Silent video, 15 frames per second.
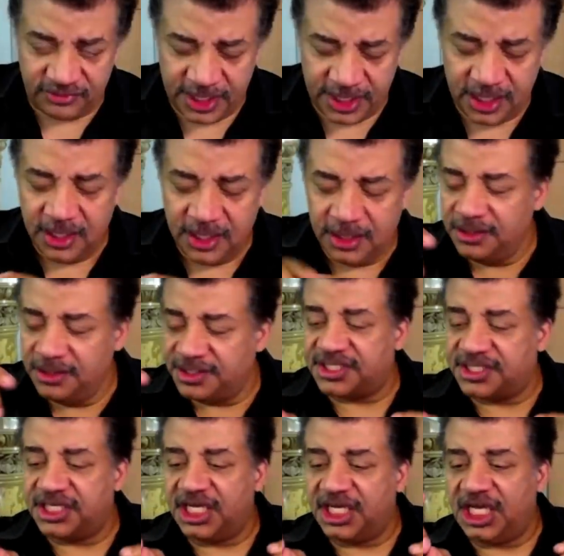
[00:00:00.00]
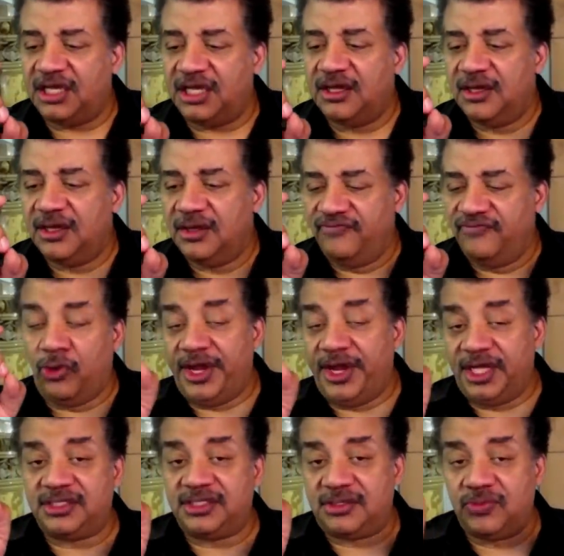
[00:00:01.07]
it, you'll see
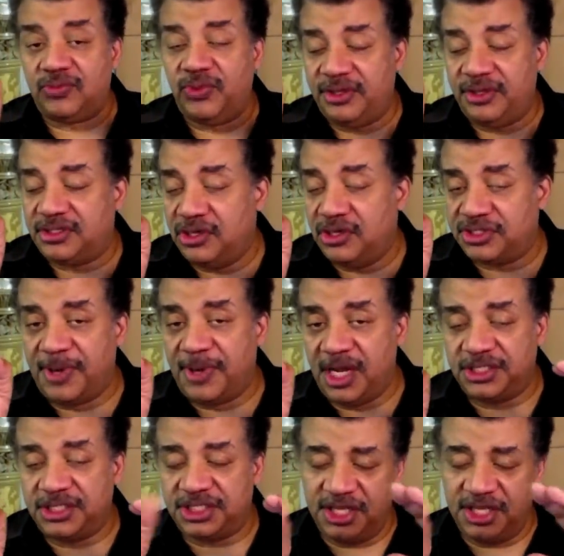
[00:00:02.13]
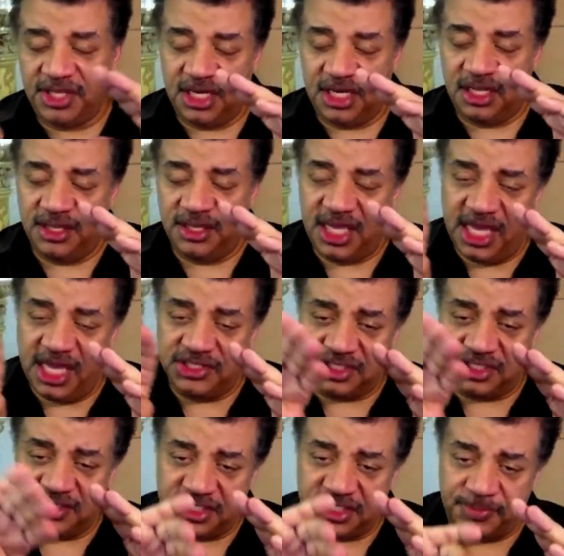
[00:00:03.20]
voids where there's no sponge, and then on the edges
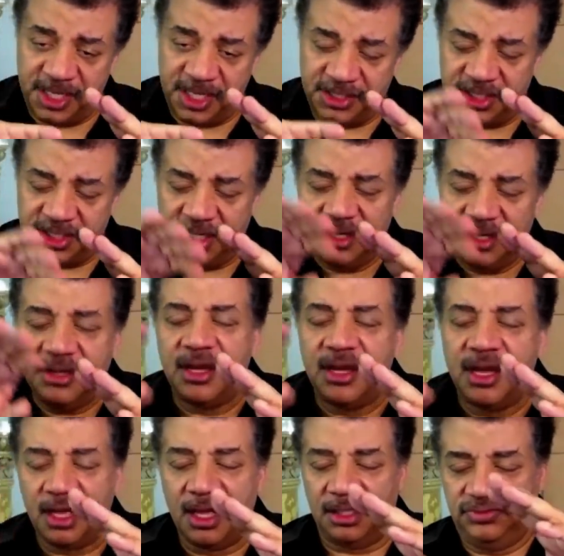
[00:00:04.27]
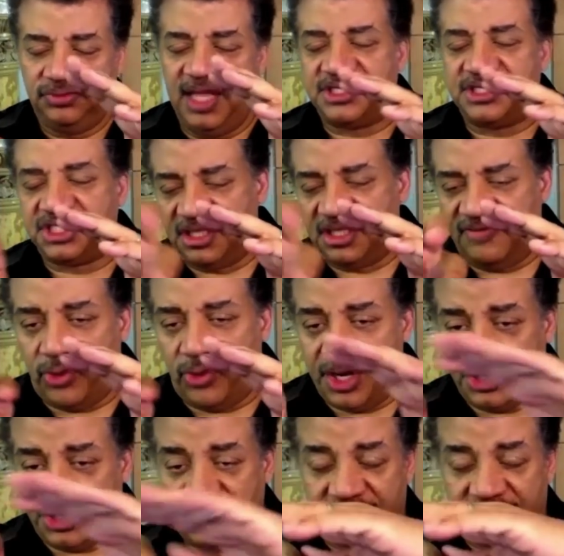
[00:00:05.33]
of the
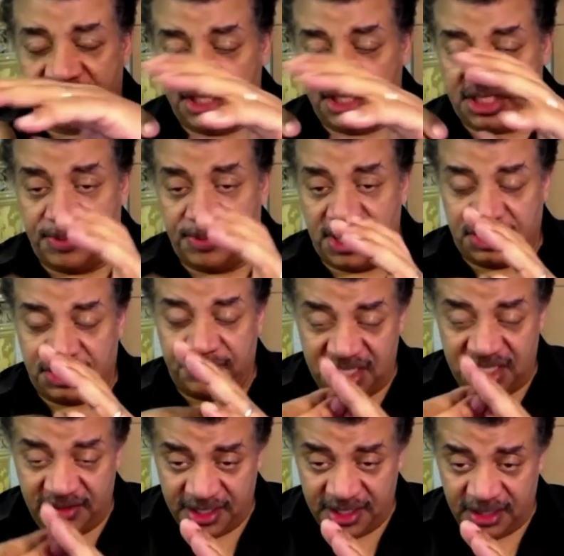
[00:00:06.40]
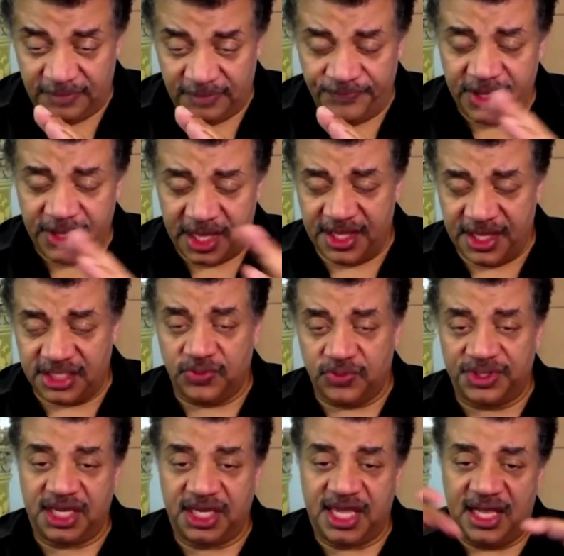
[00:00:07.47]
voids, you'll see the sponge material, and that's what
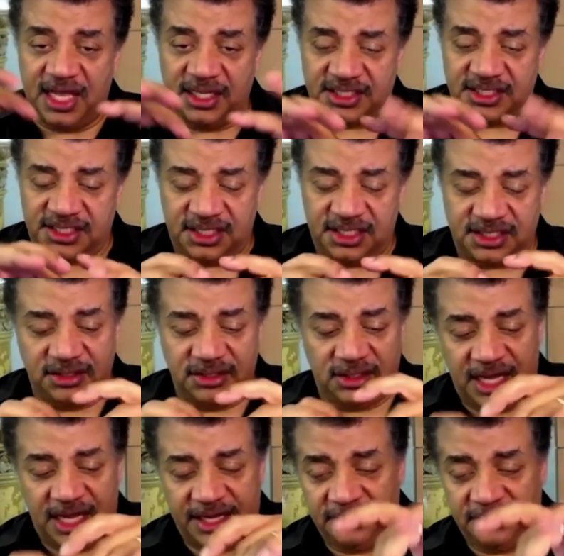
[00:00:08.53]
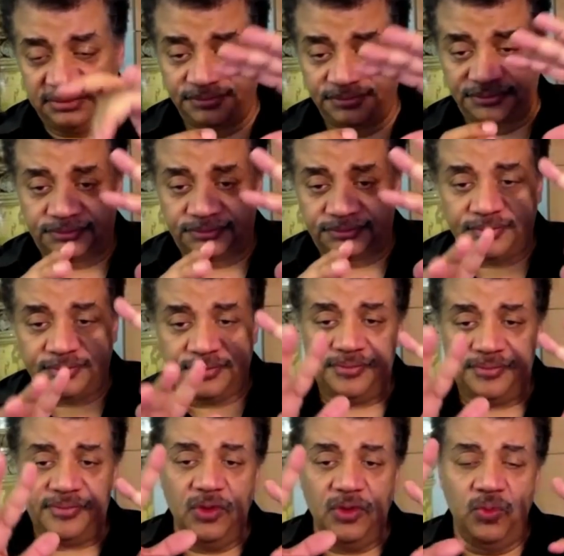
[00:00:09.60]
the galaxies look like
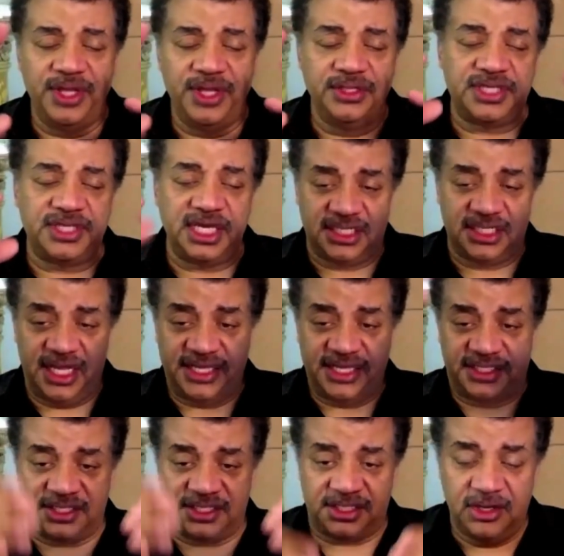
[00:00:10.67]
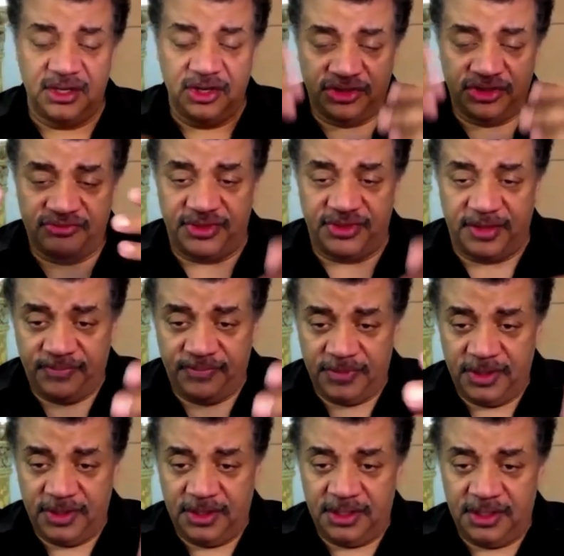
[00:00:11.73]
when you take slices through them
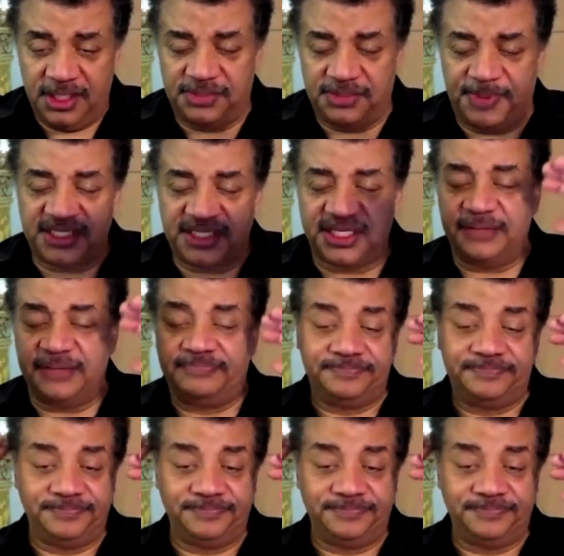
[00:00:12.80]
in space-time.